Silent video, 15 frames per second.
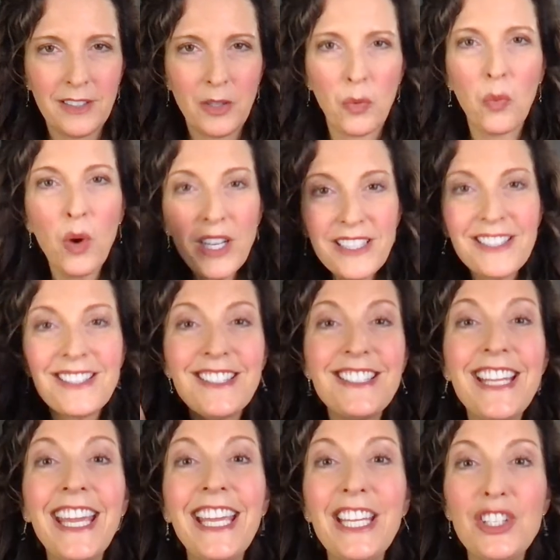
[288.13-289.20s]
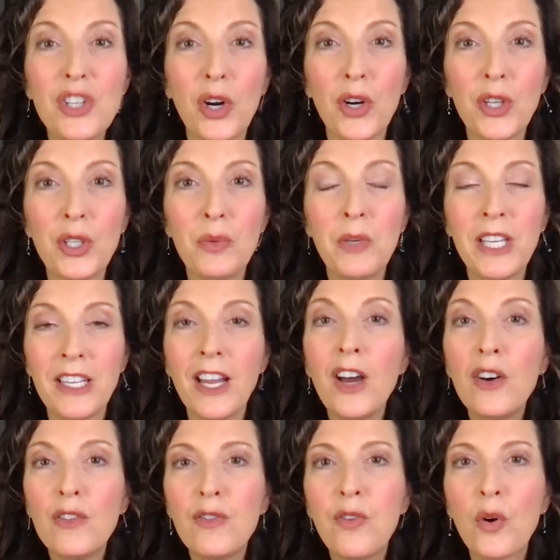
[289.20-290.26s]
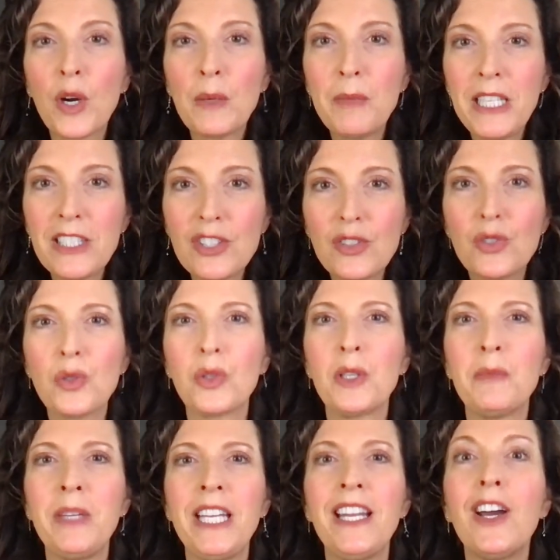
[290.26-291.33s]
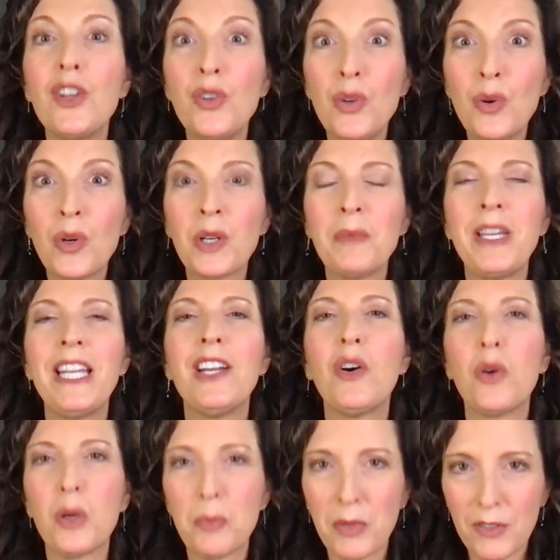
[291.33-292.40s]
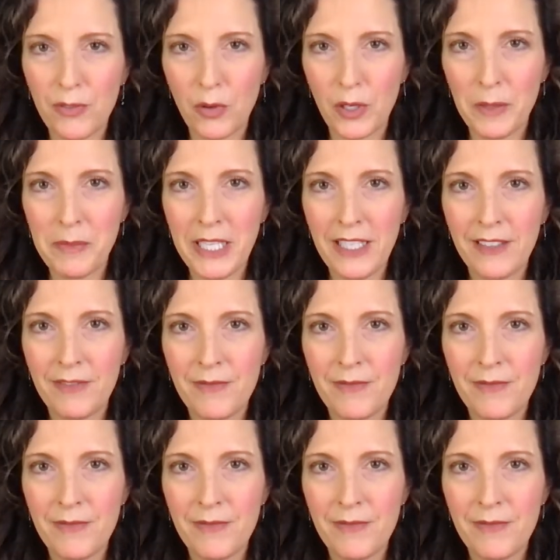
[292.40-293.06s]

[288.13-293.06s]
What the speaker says: What stage are you in? Forming, storming, norming, or performing?